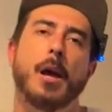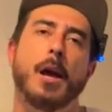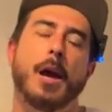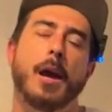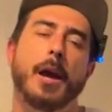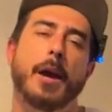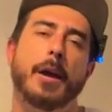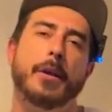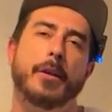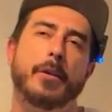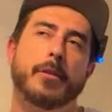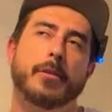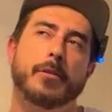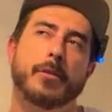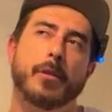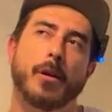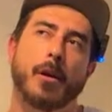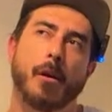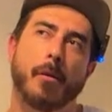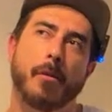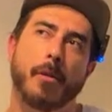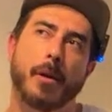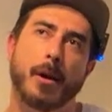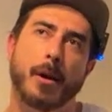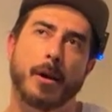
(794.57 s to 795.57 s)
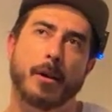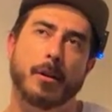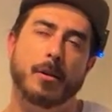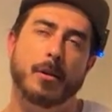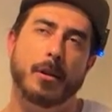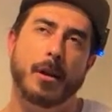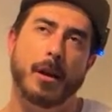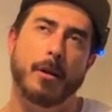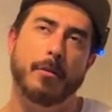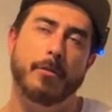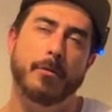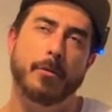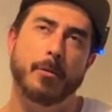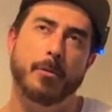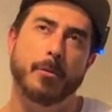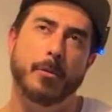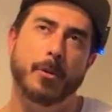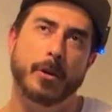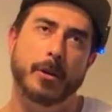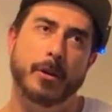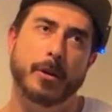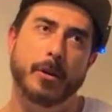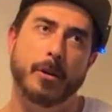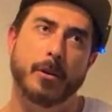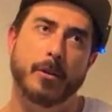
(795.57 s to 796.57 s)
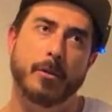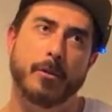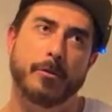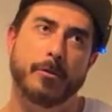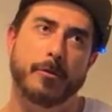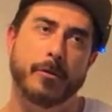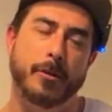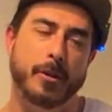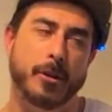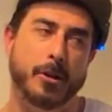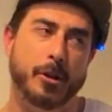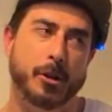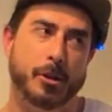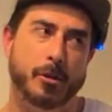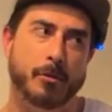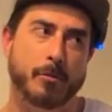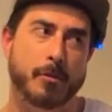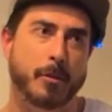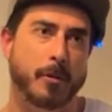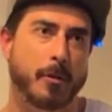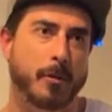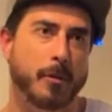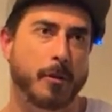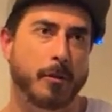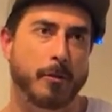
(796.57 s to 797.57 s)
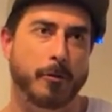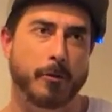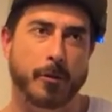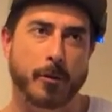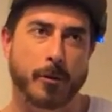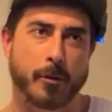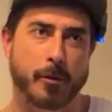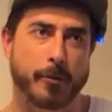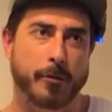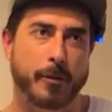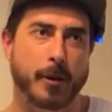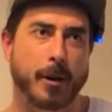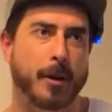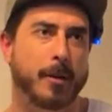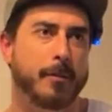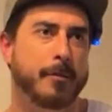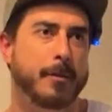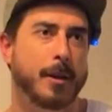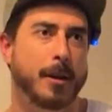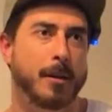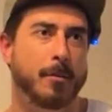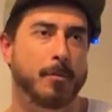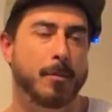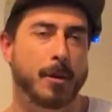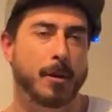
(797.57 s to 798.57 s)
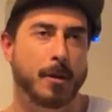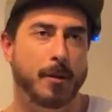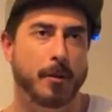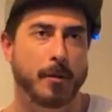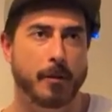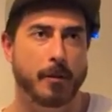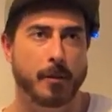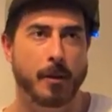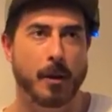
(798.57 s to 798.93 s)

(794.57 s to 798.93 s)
And I saw that everyone finished within the first 5-10 minutes.